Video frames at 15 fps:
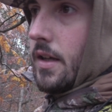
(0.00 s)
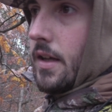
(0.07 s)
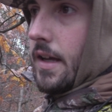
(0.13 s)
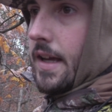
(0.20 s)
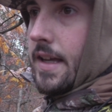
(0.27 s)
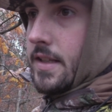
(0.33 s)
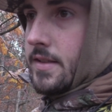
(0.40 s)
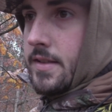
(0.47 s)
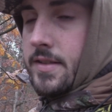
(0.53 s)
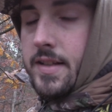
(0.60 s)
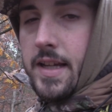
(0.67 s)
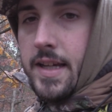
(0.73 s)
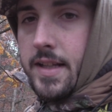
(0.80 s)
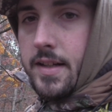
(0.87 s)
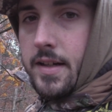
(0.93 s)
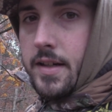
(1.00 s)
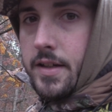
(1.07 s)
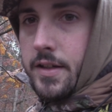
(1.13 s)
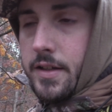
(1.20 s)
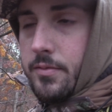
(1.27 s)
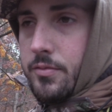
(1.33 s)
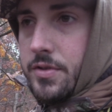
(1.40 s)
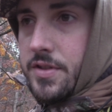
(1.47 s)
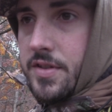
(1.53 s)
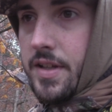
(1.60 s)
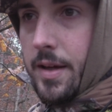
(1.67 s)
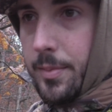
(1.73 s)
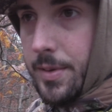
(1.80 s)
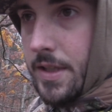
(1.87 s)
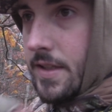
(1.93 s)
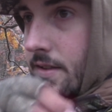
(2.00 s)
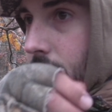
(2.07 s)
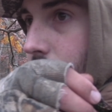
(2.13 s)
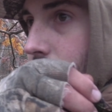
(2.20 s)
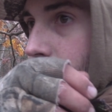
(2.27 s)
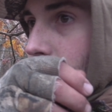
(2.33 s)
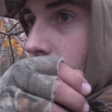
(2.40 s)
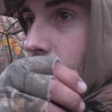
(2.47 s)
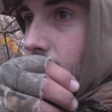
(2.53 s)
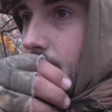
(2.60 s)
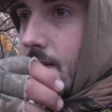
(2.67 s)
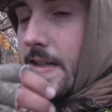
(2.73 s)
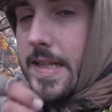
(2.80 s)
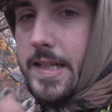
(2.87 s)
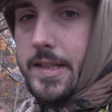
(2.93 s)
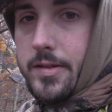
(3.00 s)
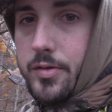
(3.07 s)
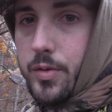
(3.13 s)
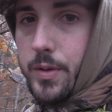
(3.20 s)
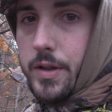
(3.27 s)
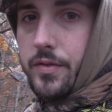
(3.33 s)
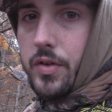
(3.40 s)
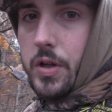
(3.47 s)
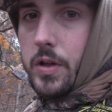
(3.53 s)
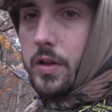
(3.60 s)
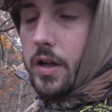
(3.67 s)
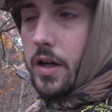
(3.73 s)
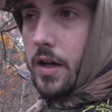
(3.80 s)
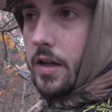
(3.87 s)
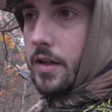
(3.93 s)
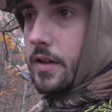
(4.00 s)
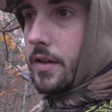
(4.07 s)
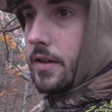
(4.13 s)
I had the stand hung and was stepping into the stand at 12 o'clock.